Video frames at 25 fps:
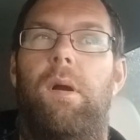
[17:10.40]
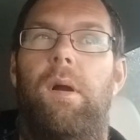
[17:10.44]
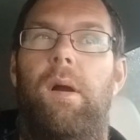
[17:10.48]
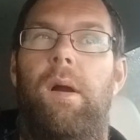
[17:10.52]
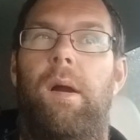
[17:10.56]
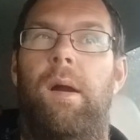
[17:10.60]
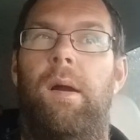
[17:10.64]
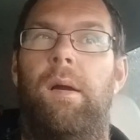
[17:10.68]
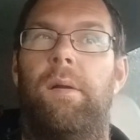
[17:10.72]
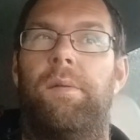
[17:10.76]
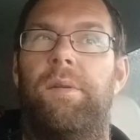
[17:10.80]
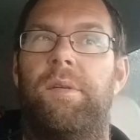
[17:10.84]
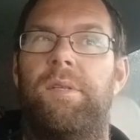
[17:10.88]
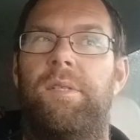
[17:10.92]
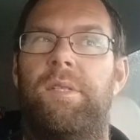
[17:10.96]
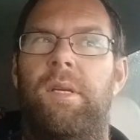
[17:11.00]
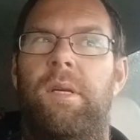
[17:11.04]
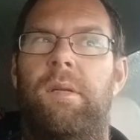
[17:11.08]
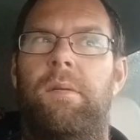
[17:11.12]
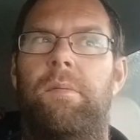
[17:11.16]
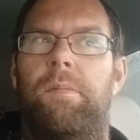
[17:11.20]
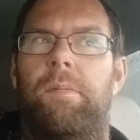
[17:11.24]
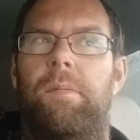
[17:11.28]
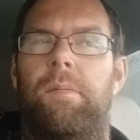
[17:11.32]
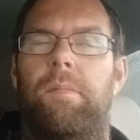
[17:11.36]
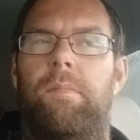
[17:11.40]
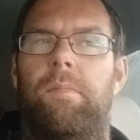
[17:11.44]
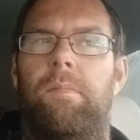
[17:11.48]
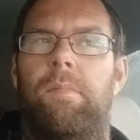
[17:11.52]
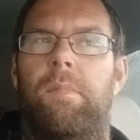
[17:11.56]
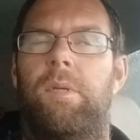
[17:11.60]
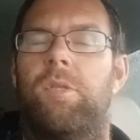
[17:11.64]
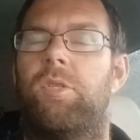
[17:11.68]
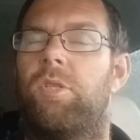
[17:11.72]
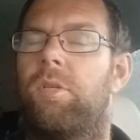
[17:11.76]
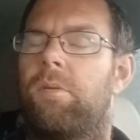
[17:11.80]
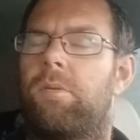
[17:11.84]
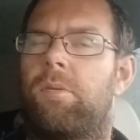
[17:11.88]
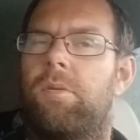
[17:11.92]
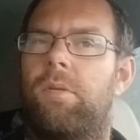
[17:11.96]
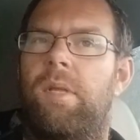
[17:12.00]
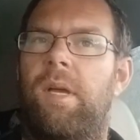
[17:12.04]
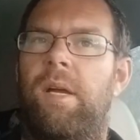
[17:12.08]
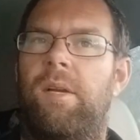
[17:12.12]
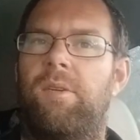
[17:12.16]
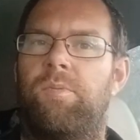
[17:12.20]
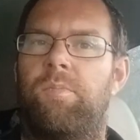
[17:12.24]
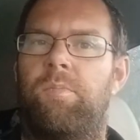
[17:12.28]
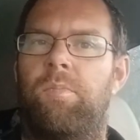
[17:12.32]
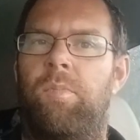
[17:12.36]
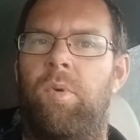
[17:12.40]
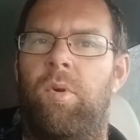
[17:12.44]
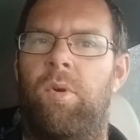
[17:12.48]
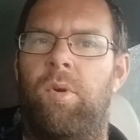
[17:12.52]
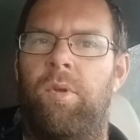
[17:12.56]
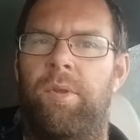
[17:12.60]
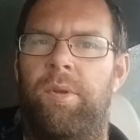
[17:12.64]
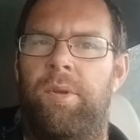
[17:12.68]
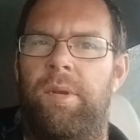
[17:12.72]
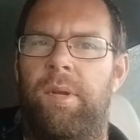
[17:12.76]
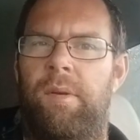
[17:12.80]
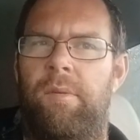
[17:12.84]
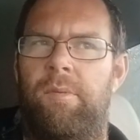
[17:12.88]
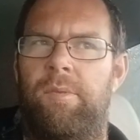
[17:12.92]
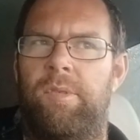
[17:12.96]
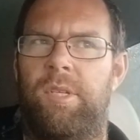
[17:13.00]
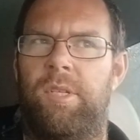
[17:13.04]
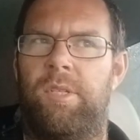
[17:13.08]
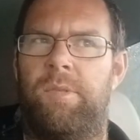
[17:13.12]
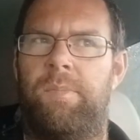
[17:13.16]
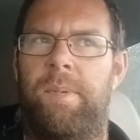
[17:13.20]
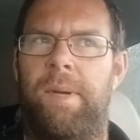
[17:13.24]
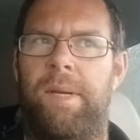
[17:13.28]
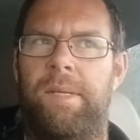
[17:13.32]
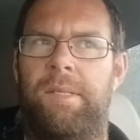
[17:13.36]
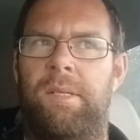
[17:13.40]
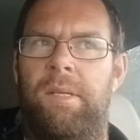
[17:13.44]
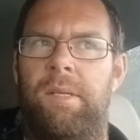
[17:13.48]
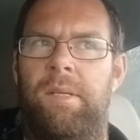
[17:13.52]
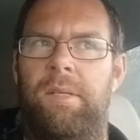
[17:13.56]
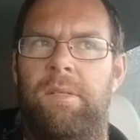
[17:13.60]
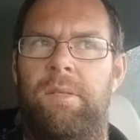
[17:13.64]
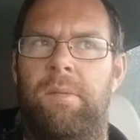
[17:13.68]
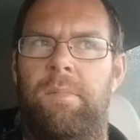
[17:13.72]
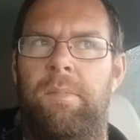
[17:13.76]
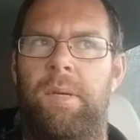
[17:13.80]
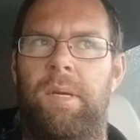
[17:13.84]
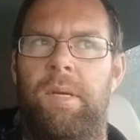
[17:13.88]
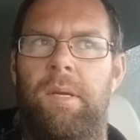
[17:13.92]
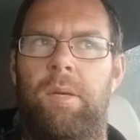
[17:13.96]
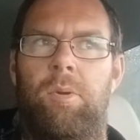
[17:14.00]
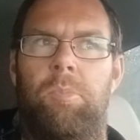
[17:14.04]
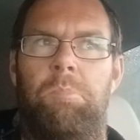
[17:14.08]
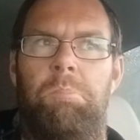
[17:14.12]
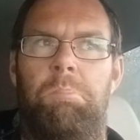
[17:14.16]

they said, that's more than I was expecting it to be.